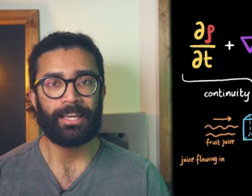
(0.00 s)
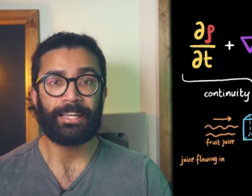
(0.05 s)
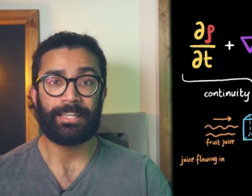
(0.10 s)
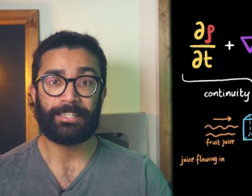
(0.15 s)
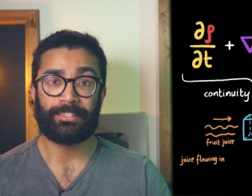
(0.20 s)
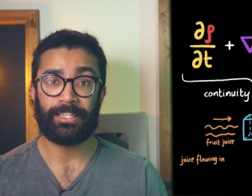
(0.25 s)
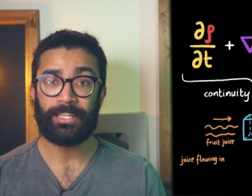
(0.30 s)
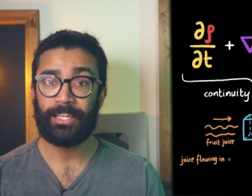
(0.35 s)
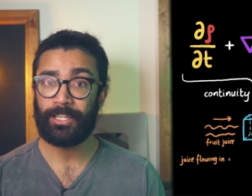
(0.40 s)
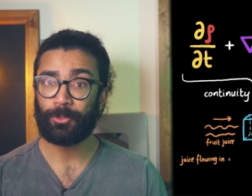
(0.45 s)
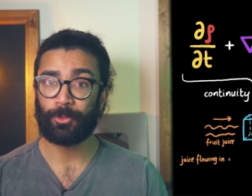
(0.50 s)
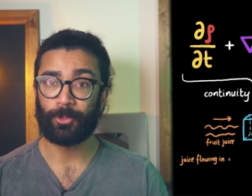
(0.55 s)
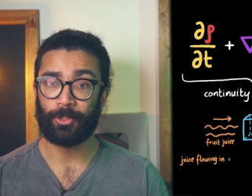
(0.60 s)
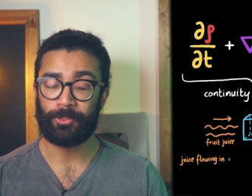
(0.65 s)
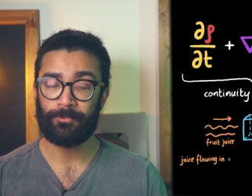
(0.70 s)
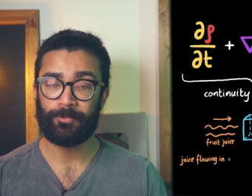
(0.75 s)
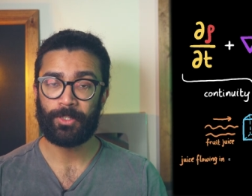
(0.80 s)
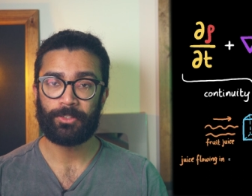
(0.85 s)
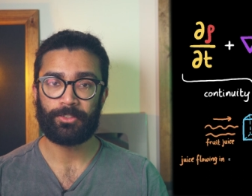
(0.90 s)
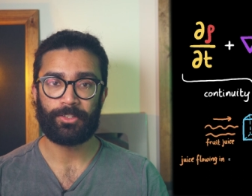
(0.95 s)
is
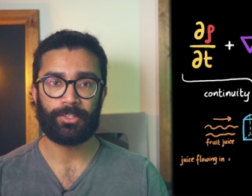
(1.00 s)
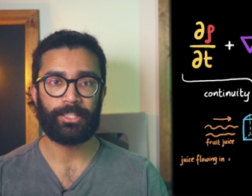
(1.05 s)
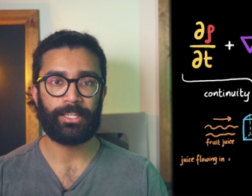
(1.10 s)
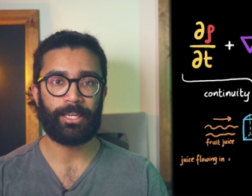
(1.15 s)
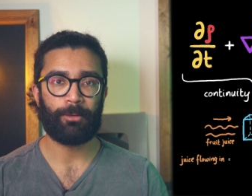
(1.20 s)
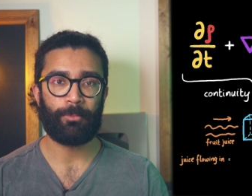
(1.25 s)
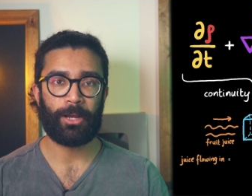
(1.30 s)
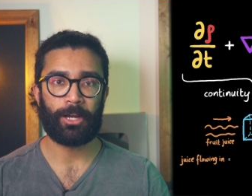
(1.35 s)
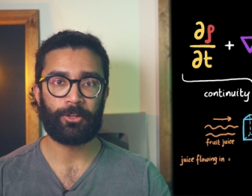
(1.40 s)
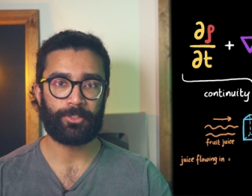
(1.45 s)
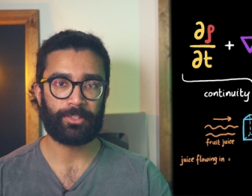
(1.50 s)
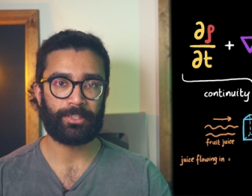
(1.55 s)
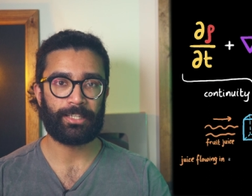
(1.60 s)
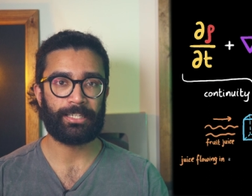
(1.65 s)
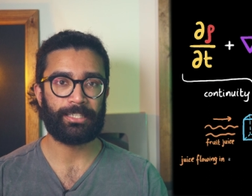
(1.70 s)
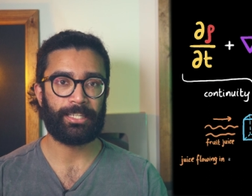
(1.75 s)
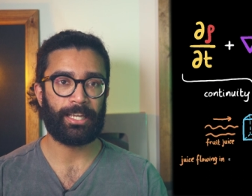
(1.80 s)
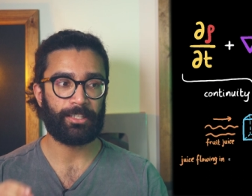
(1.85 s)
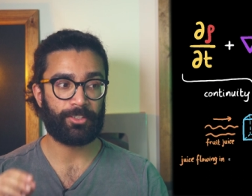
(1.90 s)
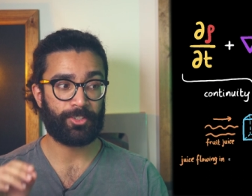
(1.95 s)
equal to the amount
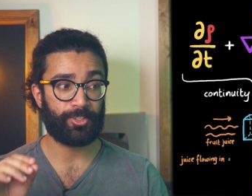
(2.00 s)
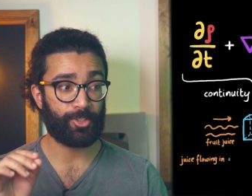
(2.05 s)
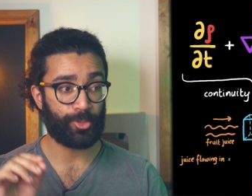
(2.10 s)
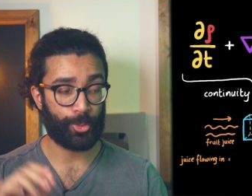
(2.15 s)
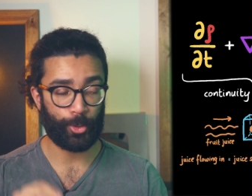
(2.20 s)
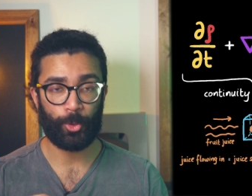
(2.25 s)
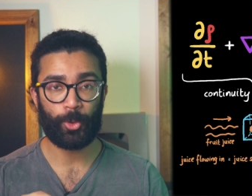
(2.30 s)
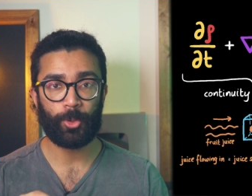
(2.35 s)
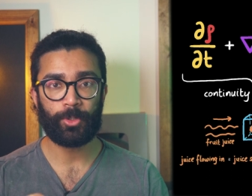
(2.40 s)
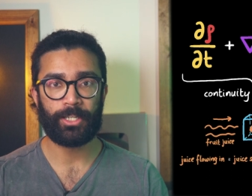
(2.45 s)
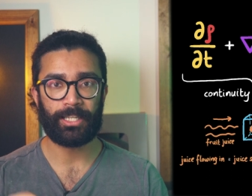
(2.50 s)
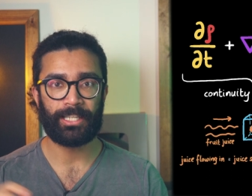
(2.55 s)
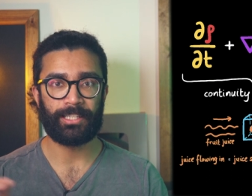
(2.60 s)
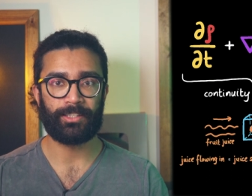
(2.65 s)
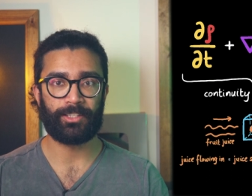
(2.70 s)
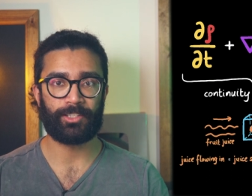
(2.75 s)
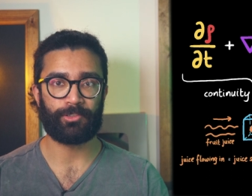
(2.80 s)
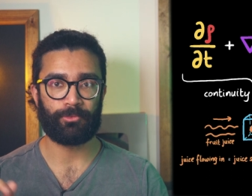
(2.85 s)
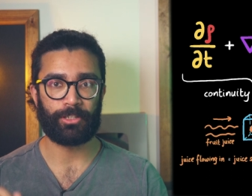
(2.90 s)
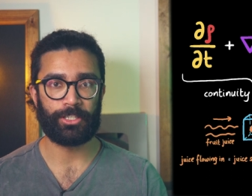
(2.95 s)
that gets stored
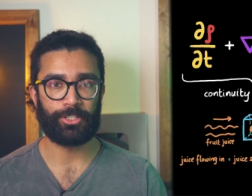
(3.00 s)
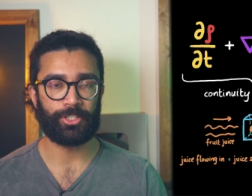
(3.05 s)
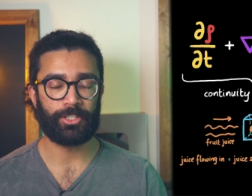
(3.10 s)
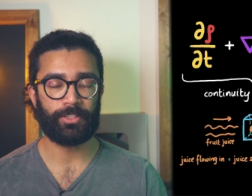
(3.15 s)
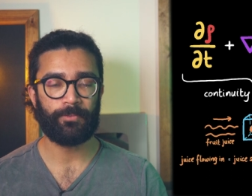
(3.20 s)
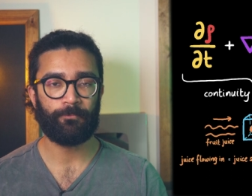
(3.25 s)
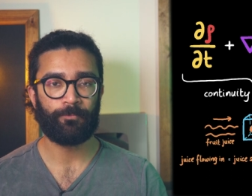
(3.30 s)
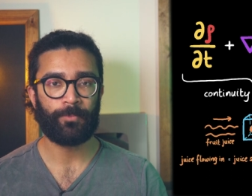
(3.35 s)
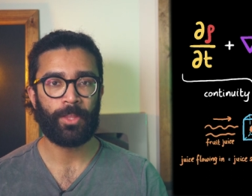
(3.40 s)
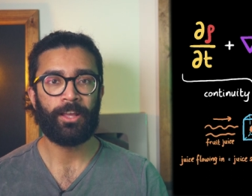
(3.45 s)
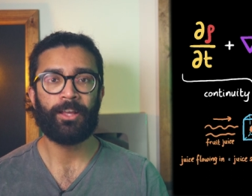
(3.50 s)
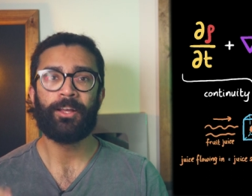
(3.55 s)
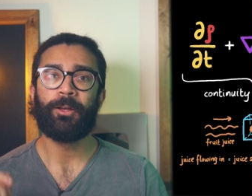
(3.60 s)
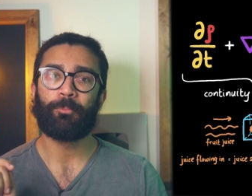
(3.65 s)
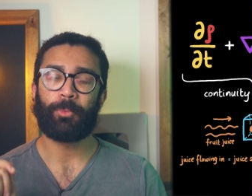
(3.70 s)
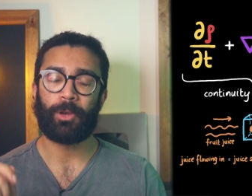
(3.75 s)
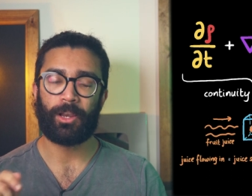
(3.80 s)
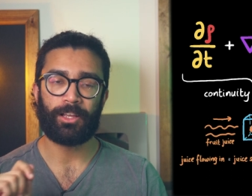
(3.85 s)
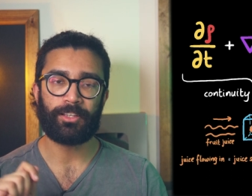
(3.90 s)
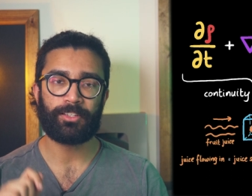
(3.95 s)
in this region
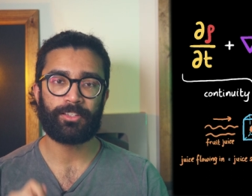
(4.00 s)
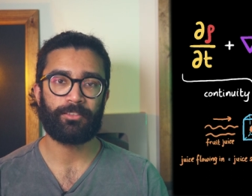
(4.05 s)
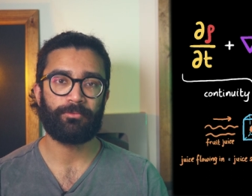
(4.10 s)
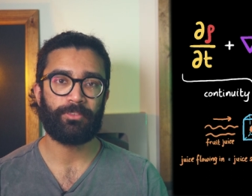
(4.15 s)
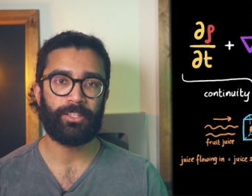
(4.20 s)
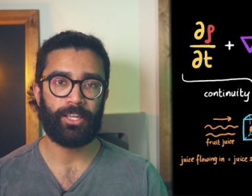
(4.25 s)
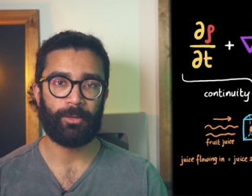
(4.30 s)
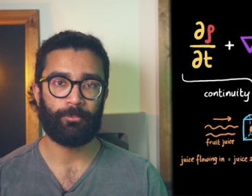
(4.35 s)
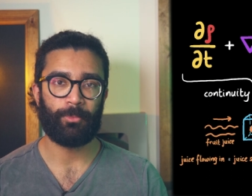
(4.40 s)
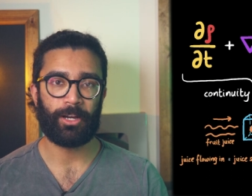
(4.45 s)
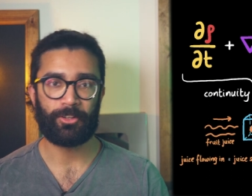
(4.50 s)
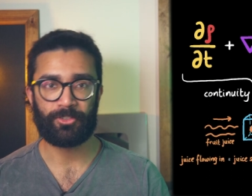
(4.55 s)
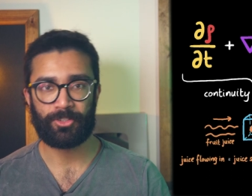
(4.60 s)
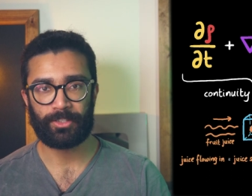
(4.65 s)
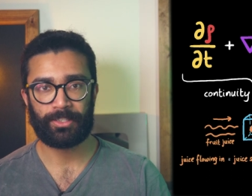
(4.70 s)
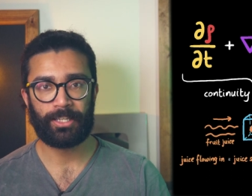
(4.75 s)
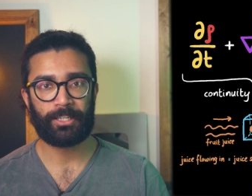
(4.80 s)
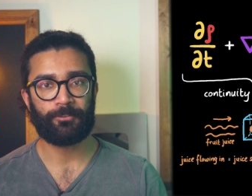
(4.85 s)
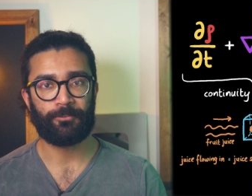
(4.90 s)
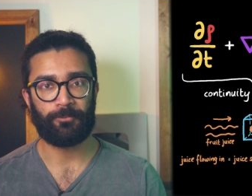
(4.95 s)
plus the
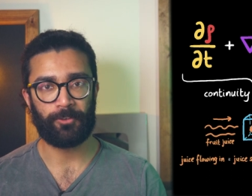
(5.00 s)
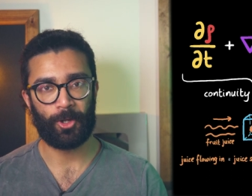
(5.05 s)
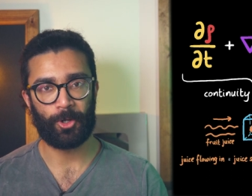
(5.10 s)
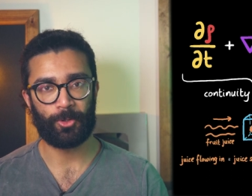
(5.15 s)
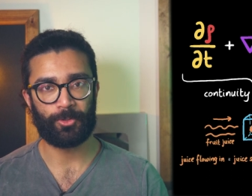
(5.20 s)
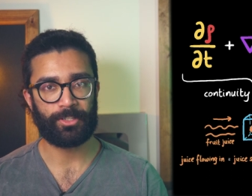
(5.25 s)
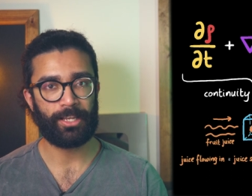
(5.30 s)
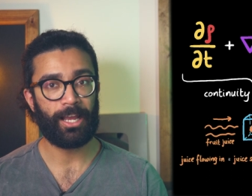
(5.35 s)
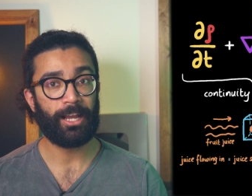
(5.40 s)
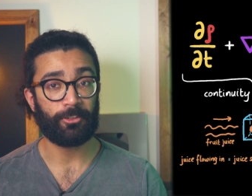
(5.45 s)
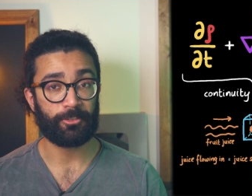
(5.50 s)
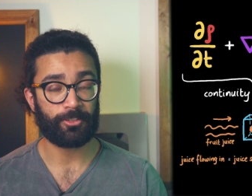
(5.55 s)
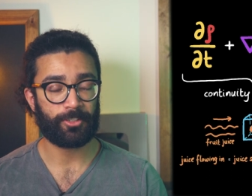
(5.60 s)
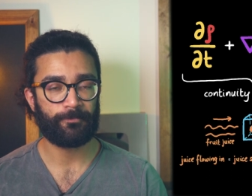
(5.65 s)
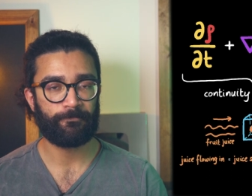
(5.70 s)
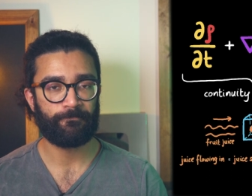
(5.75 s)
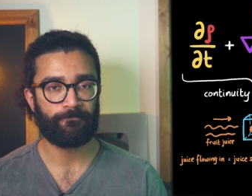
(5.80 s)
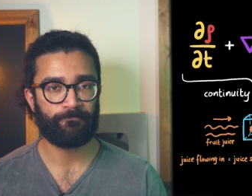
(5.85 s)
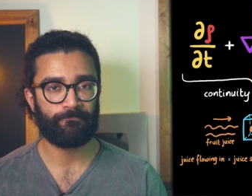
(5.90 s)
amount that flows out.